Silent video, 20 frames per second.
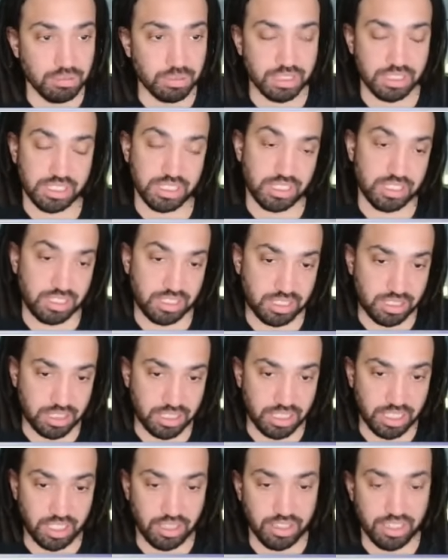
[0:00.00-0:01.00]
which is
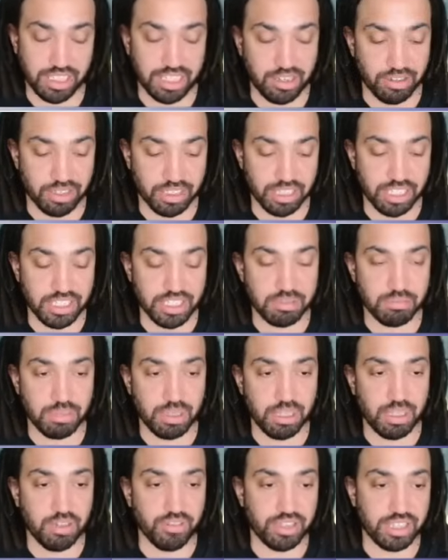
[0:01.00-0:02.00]
the calculation
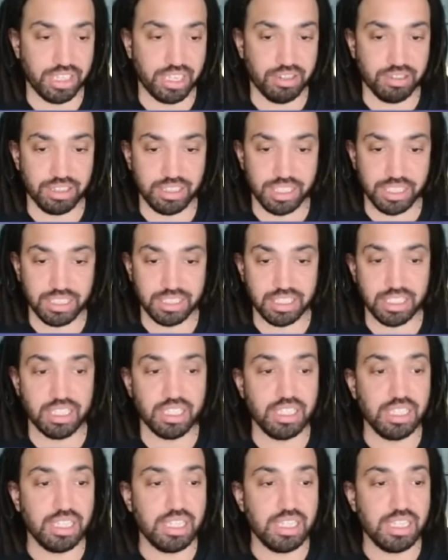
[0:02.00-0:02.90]
part of the calculator,